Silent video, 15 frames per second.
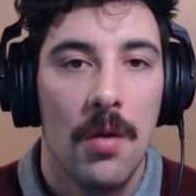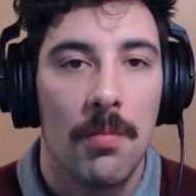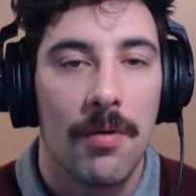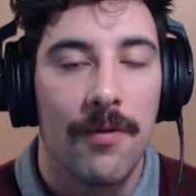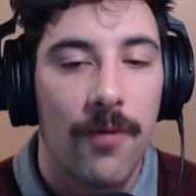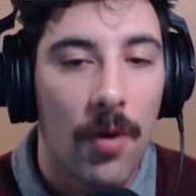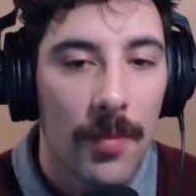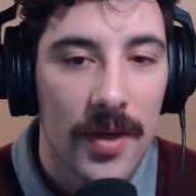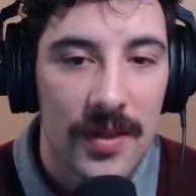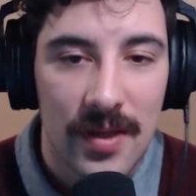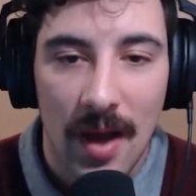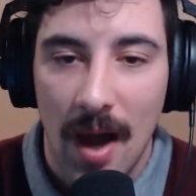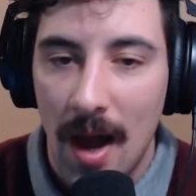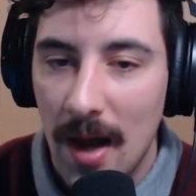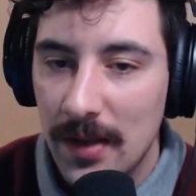Performing
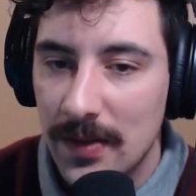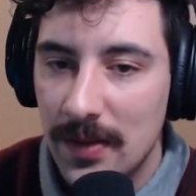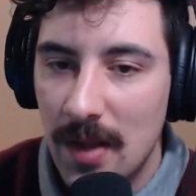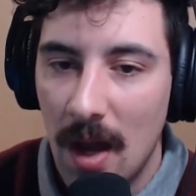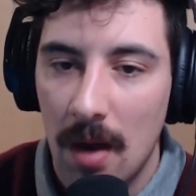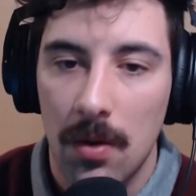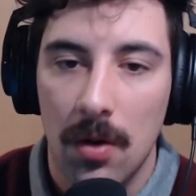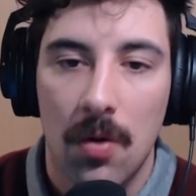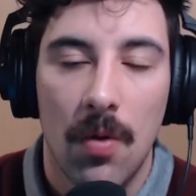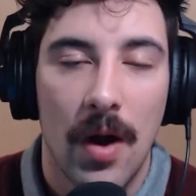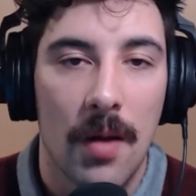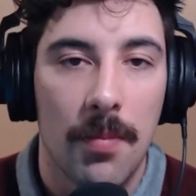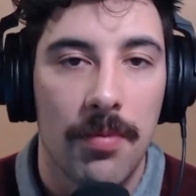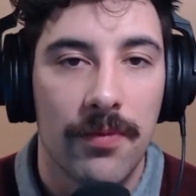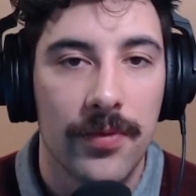tasks that
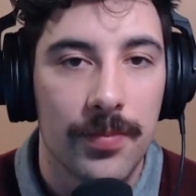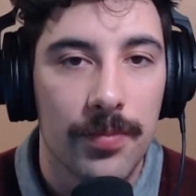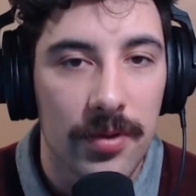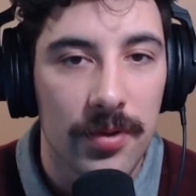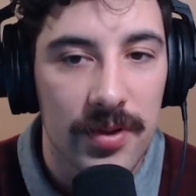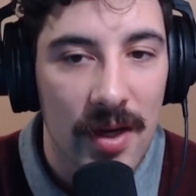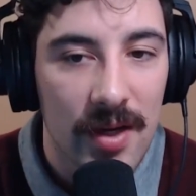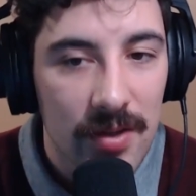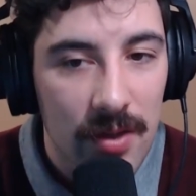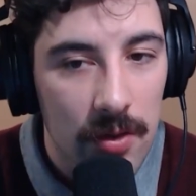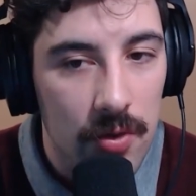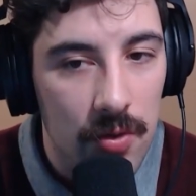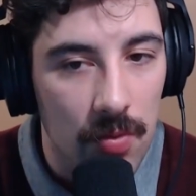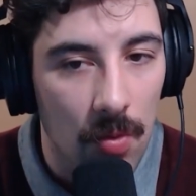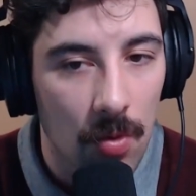require precise
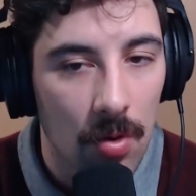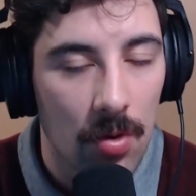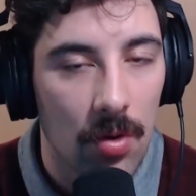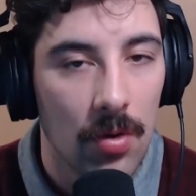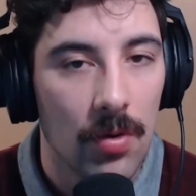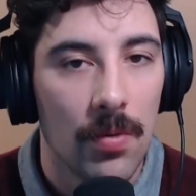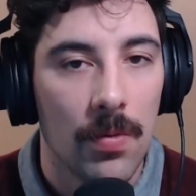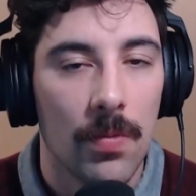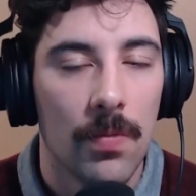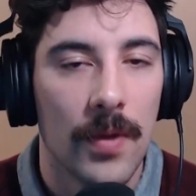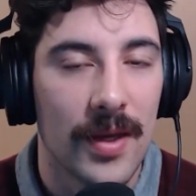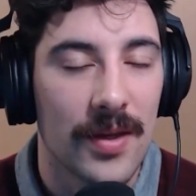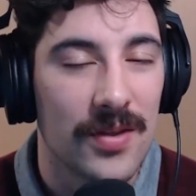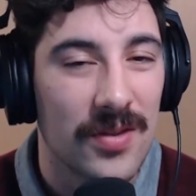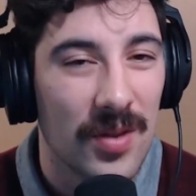control,
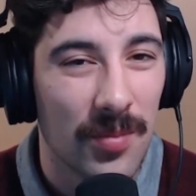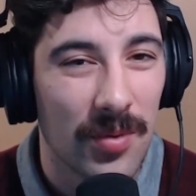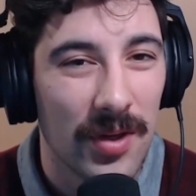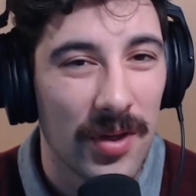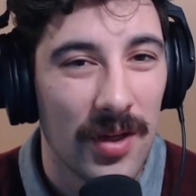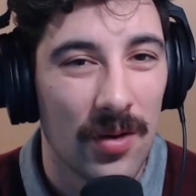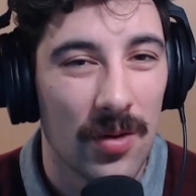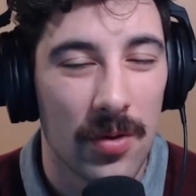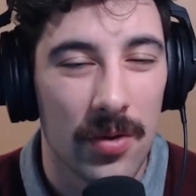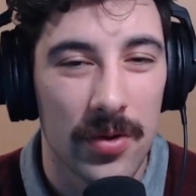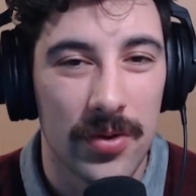like assembly or